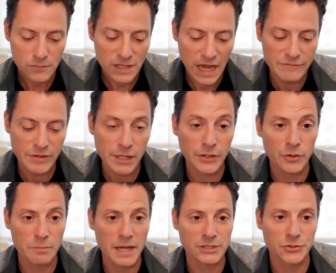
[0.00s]
having clear
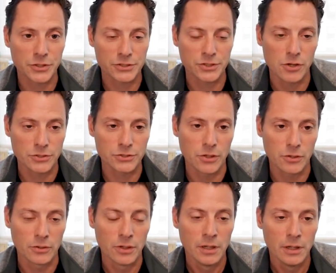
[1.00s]
metrics
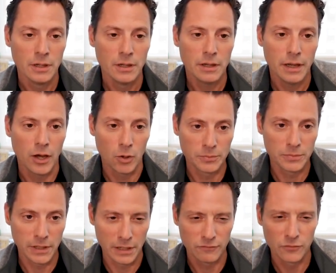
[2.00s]
also helped
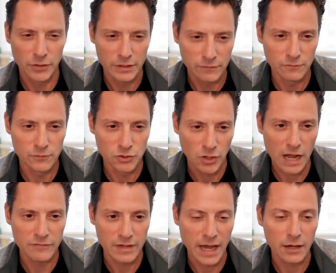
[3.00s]
kind of really
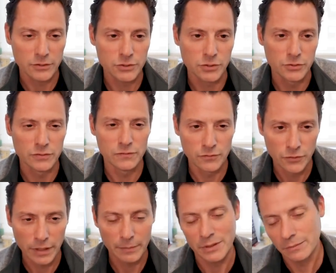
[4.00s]
drive it out too. You
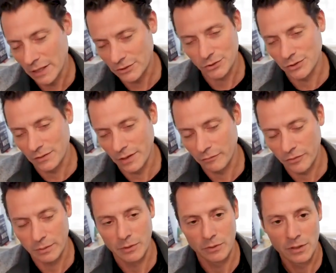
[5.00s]
really, I mean, metrics need
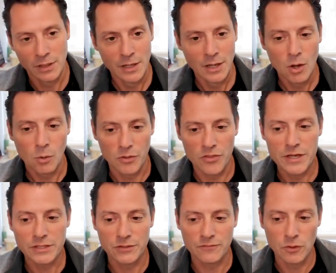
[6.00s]
everything, but with
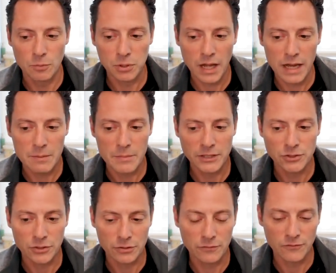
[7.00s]
this, if you apply a
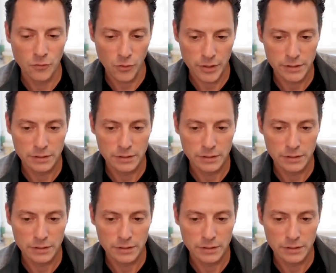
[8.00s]
metric for it,